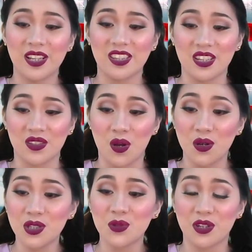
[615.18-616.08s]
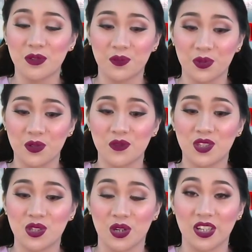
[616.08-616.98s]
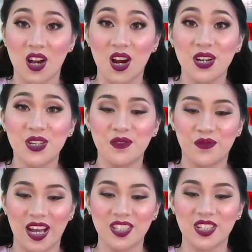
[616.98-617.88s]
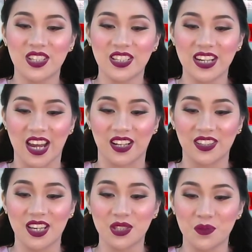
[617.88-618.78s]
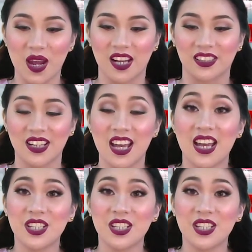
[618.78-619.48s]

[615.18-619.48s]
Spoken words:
but it also improves your cardiovascular health as well,